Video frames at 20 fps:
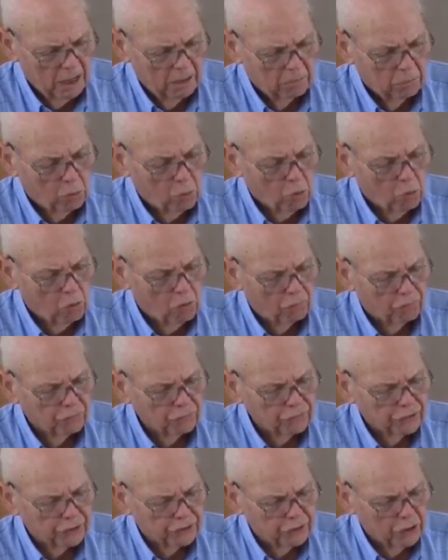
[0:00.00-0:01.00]

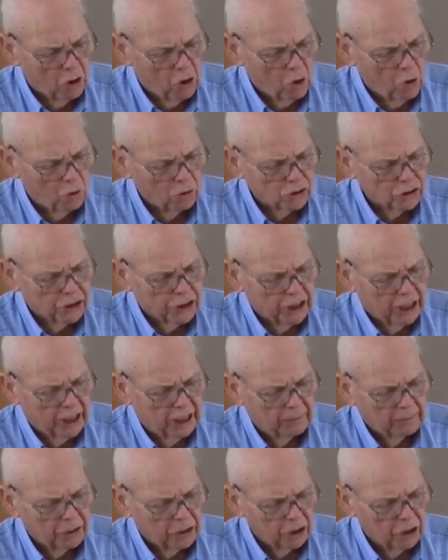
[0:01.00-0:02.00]
Moreover, the dogs
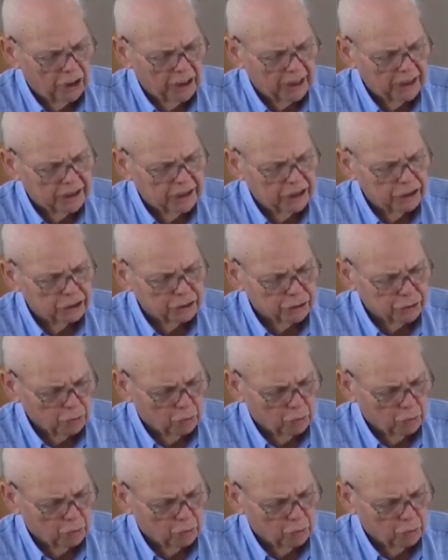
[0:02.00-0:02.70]
came and licked his